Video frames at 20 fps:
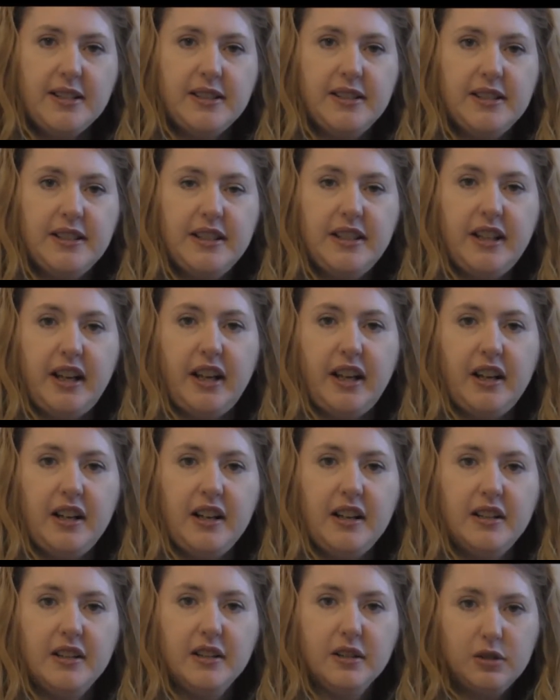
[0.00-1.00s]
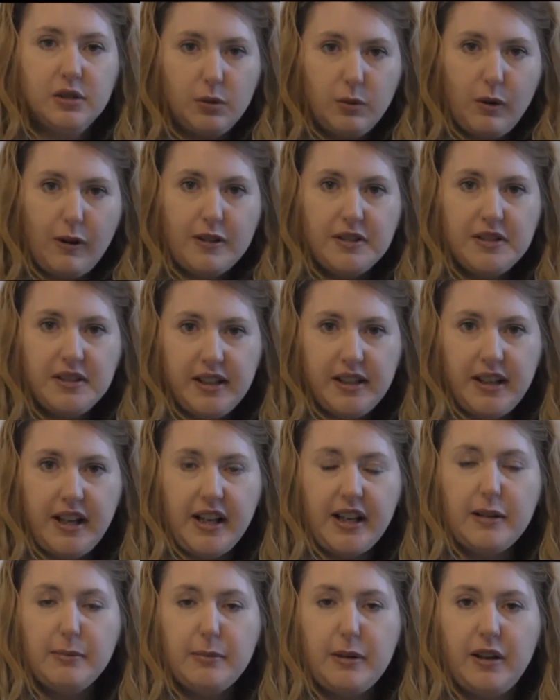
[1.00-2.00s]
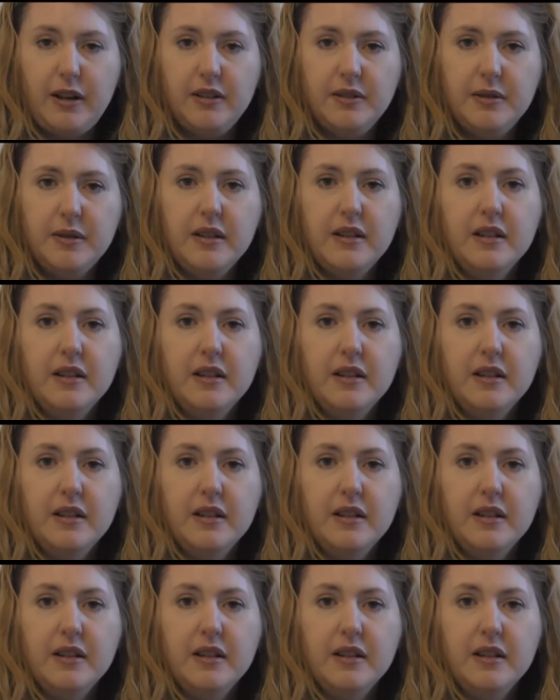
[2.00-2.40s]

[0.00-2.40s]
sitting towards the camera,